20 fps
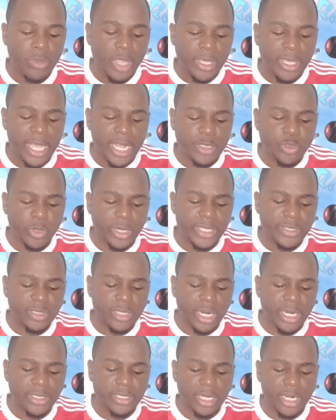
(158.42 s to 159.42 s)
He actually
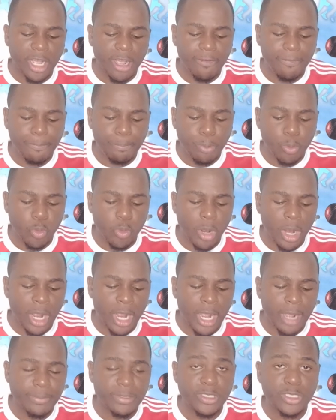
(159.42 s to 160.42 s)
started off
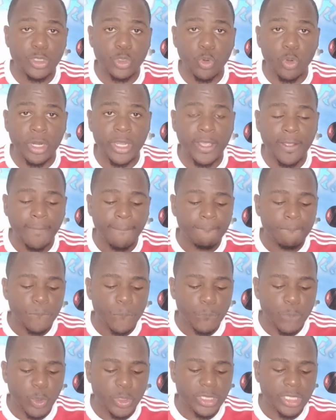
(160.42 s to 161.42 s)
poor, slowly,
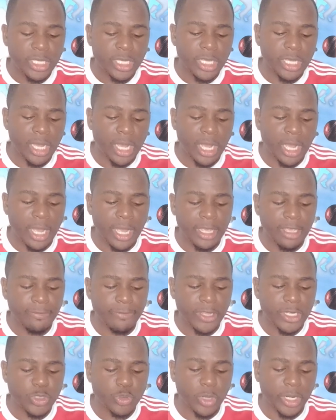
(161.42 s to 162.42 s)
but he
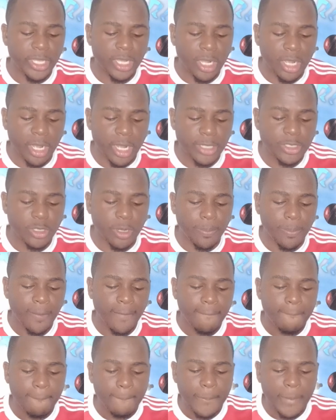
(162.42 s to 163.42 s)
eventually caught
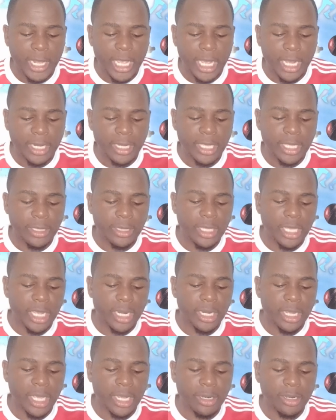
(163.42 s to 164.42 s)
up and
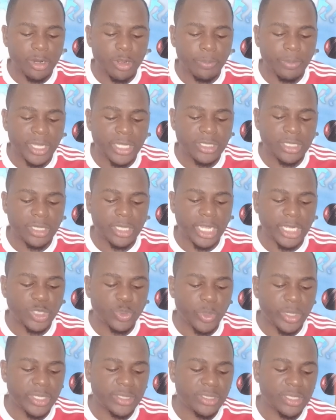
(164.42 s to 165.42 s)
then ended up getting
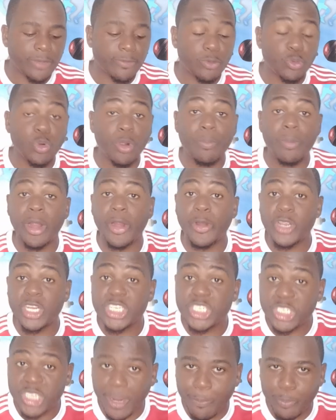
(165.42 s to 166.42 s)
that 27.
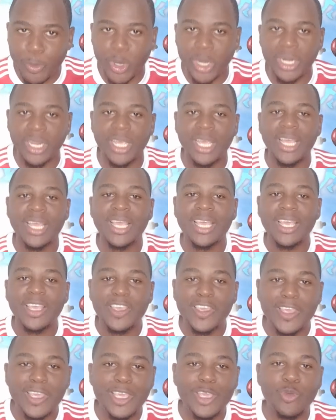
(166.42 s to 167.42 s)
Romario Shepherd,
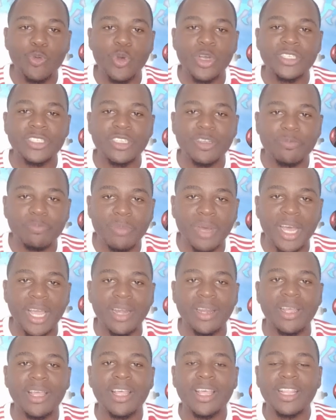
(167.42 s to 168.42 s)
he was the
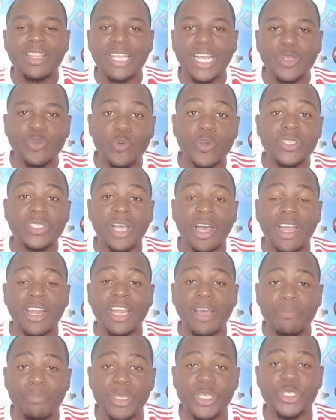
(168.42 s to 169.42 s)
man that was
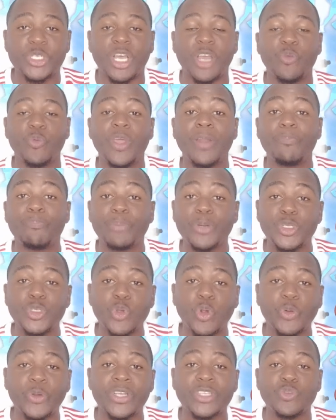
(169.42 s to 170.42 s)
on a mission. When
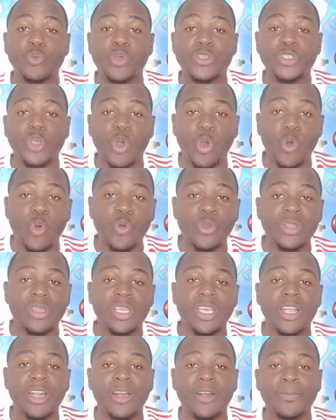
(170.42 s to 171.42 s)
Pretorius was
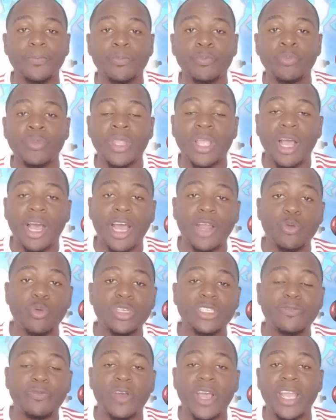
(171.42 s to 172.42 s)
out there and
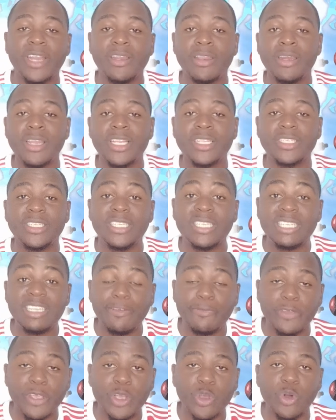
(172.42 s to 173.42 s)
was finding it
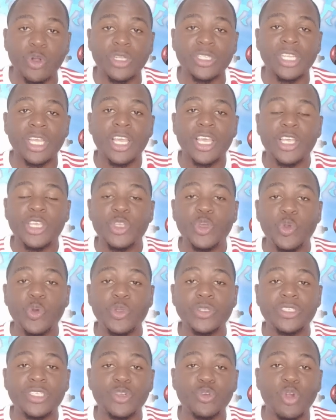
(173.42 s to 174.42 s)
difficult, you
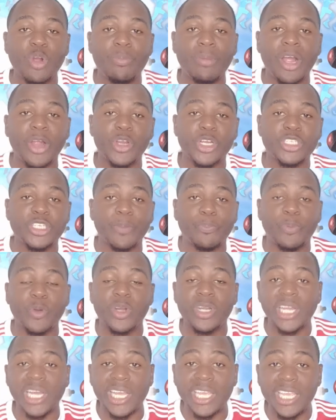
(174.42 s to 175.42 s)
could see Romario
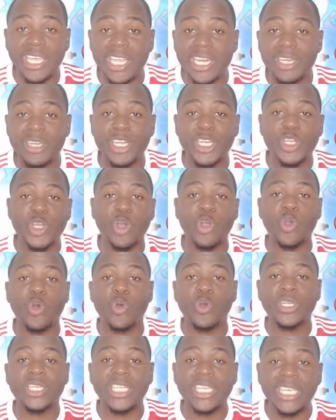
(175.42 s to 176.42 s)
Shepherd in the
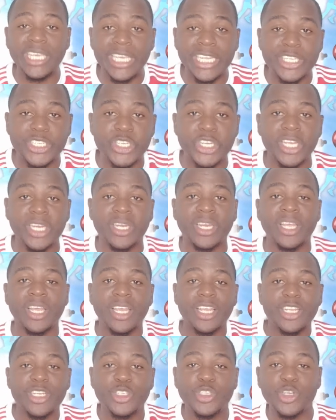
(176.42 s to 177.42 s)
dugout
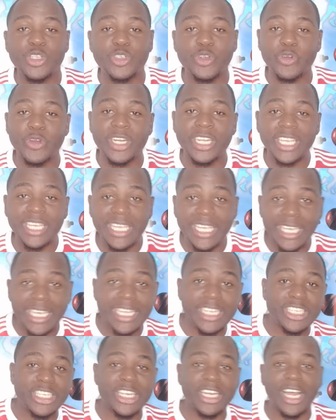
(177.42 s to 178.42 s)
itching, just really
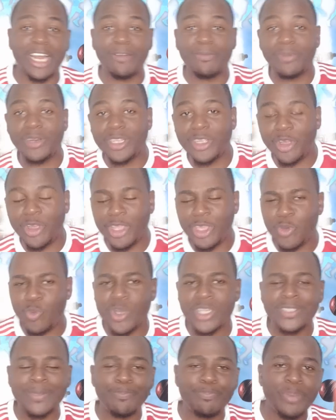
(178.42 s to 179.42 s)
itching. And he
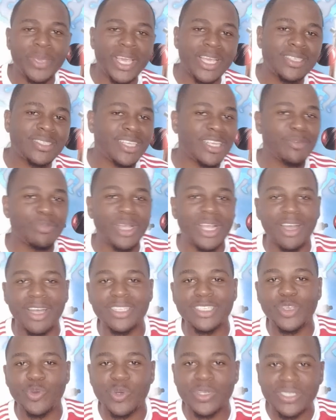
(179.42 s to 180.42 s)
wasn't pacing
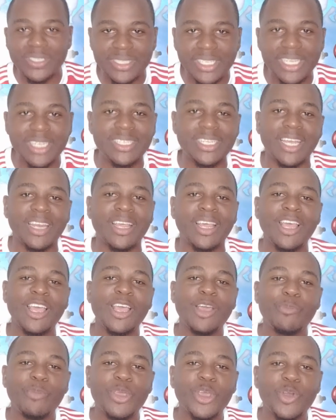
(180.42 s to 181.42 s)
because he was seated,
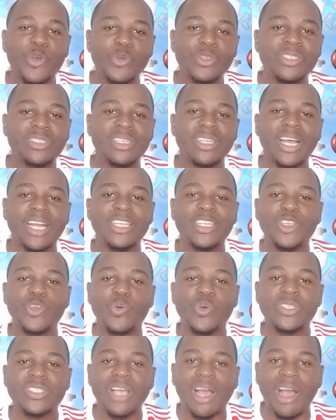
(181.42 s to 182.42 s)
but you could see that he
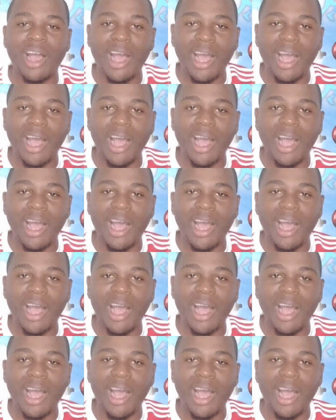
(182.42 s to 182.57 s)
was